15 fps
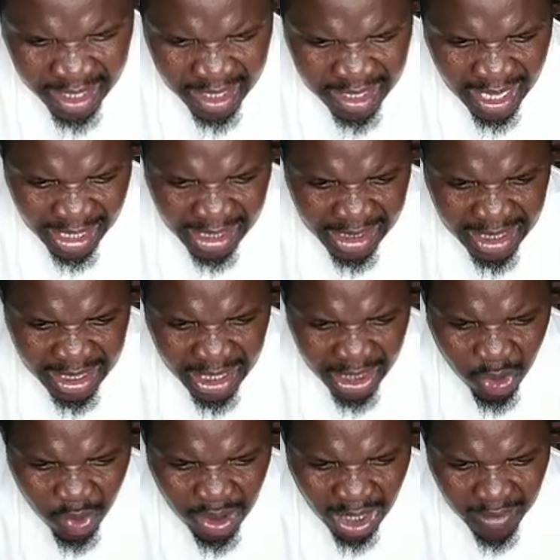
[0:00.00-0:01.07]
33
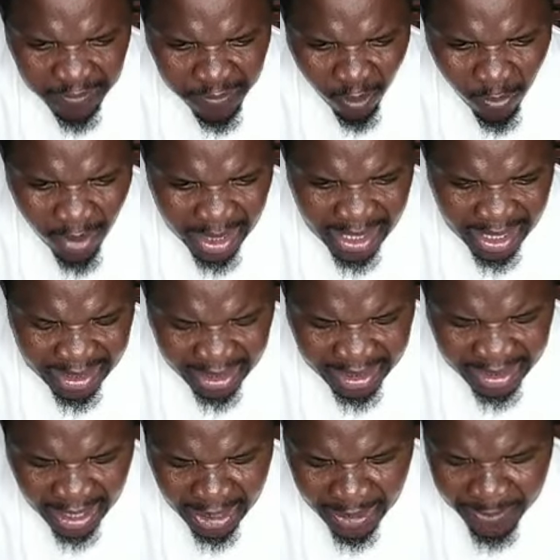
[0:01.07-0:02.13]
to 34. What does he
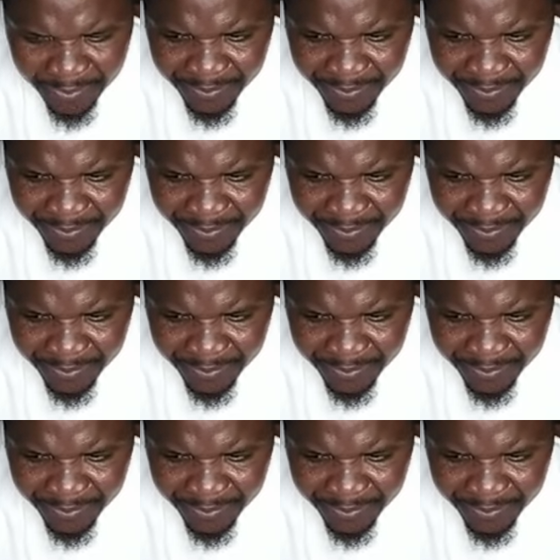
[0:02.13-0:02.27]
say?